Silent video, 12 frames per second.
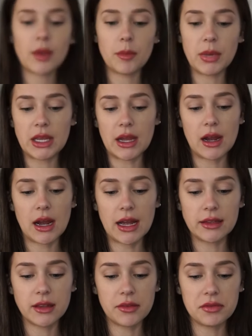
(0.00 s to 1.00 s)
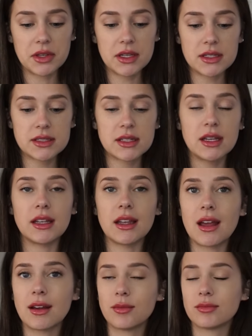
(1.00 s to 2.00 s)
But yeah, I love this,
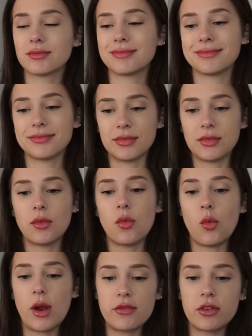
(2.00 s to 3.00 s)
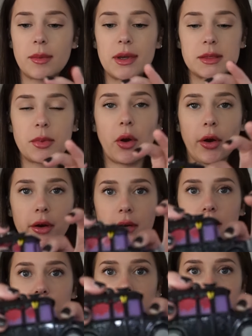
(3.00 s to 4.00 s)
and wait for the best part.